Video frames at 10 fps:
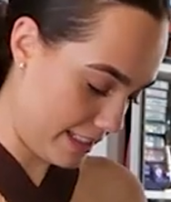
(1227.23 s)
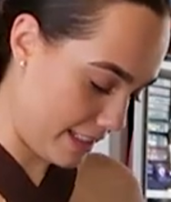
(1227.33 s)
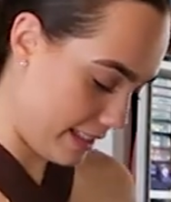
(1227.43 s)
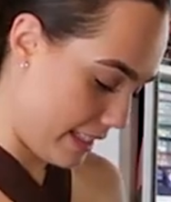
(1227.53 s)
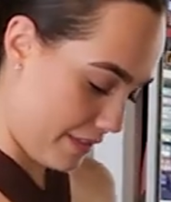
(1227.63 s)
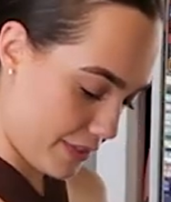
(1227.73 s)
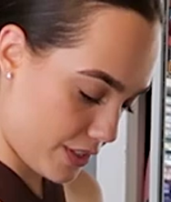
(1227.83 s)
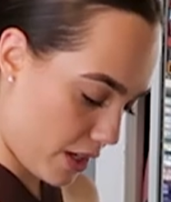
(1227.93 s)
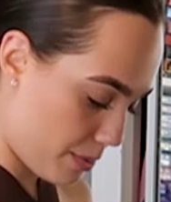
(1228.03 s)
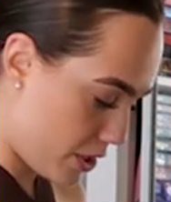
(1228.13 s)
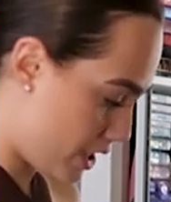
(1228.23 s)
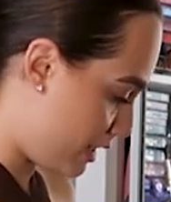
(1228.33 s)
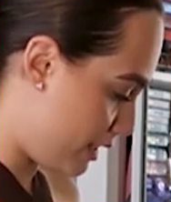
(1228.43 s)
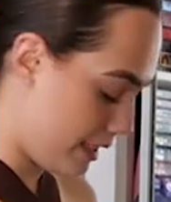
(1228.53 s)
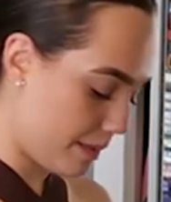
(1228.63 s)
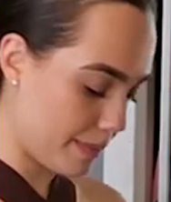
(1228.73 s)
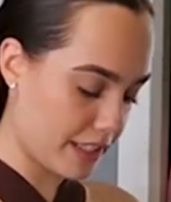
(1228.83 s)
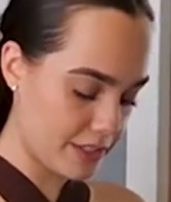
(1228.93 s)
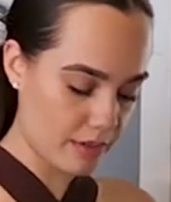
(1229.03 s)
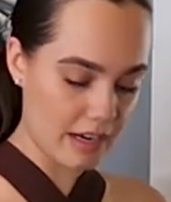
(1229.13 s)
that's the safest option, but
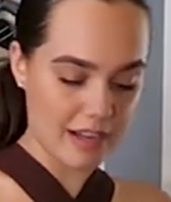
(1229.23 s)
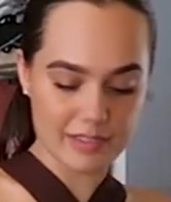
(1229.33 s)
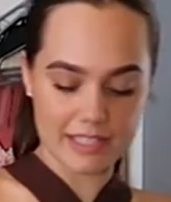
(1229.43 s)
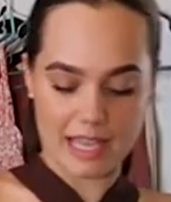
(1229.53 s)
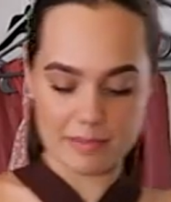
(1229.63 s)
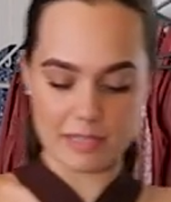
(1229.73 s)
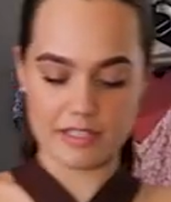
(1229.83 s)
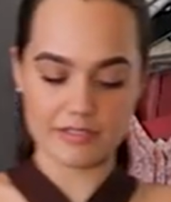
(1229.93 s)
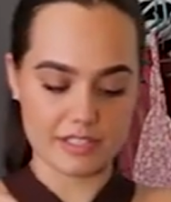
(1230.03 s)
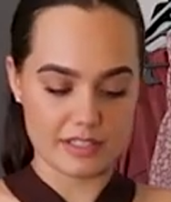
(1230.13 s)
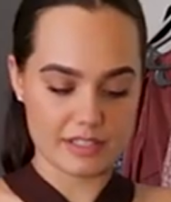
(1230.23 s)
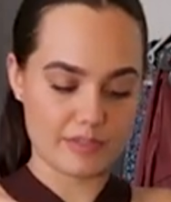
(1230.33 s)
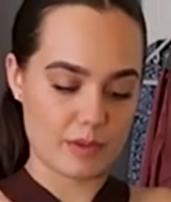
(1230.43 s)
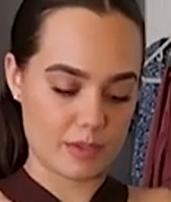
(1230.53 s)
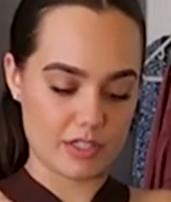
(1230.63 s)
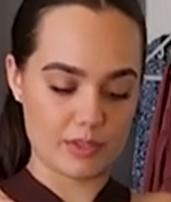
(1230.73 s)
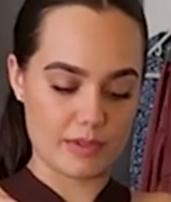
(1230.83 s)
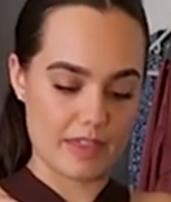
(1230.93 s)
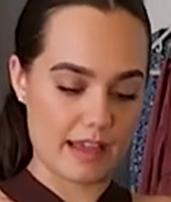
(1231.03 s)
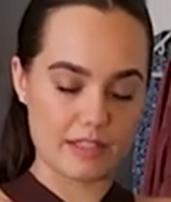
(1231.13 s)
I do have like that pair of heels if I wanted to
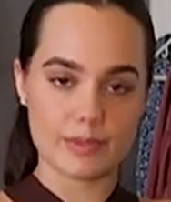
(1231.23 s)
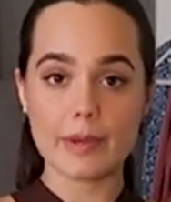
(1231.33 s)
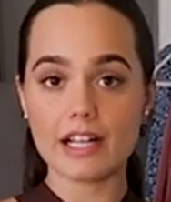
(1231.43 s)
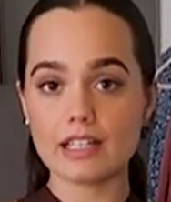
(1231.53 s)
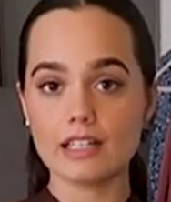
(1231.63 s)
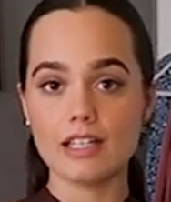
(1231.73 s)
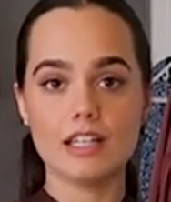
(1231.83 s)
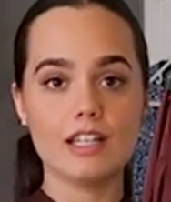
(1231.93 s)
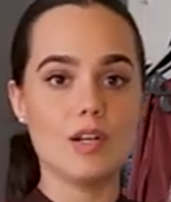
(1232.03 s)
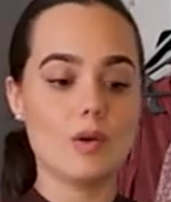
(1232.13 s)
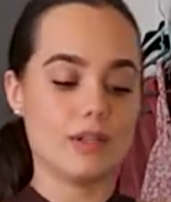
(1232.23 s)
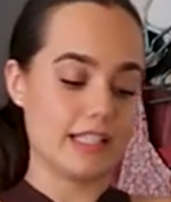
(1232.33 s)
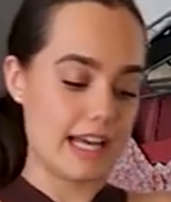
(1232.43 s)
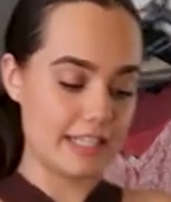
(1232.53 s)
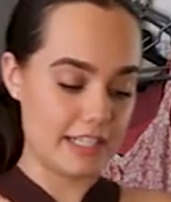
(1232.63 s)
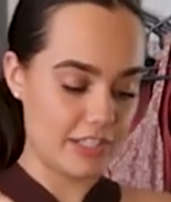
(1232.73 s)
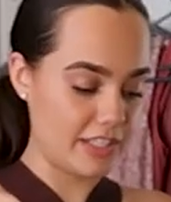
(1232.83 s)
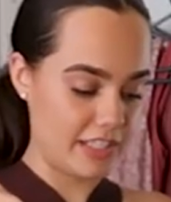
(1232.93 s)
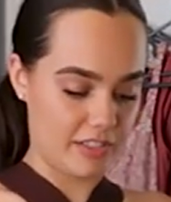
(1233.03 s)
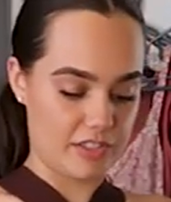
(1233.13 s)
wear that as well or gladiator
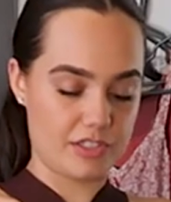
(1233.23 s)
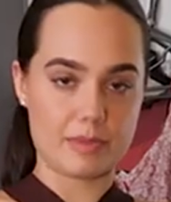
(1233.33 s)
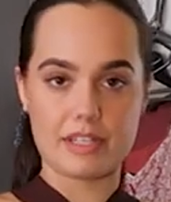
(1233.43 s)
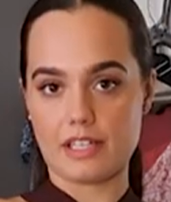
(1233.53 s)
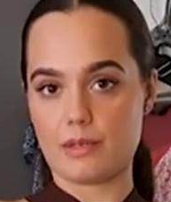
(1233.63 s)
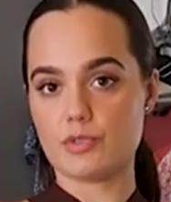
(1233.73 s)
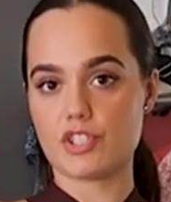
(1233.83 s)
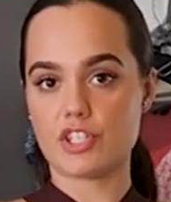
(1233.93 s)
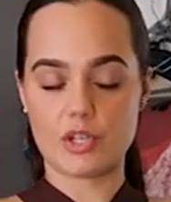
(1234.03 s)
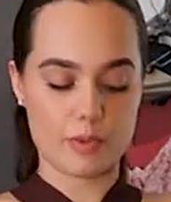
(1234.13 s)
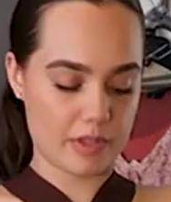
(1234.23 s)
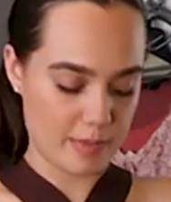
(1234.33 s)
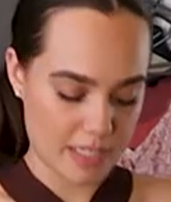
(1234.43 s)
sandals, but I think I'm just gonna go with